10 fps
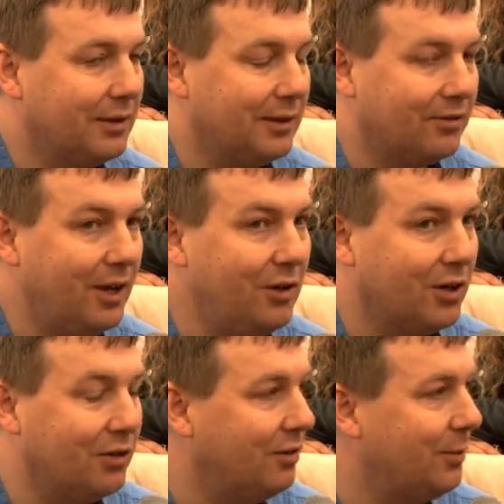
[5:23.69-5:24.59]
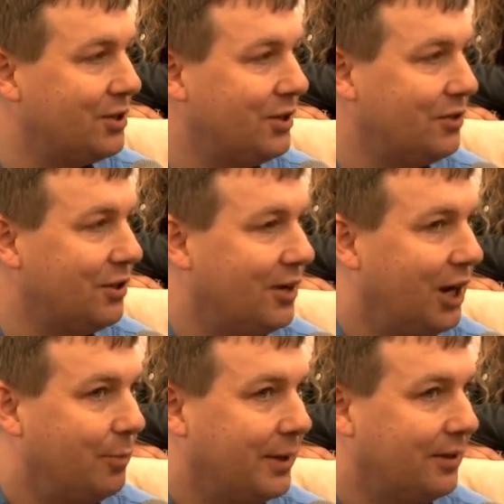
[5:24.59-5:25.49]
There's no country which is
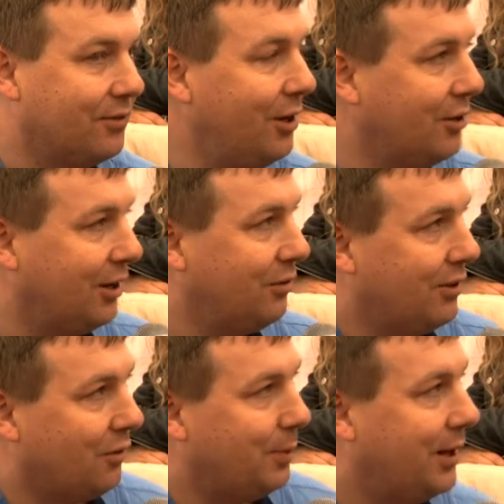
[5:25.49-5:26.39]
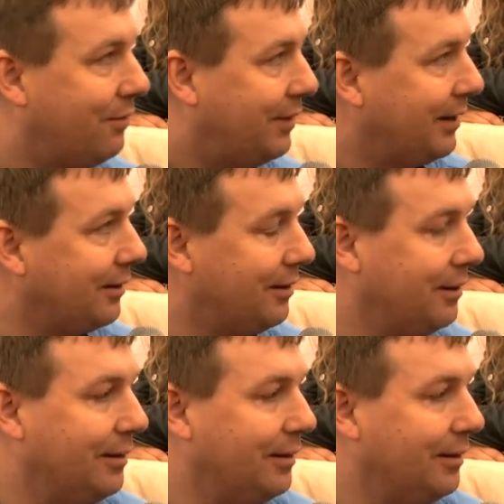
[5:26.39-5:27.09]
utopia, there's no country that's perfect.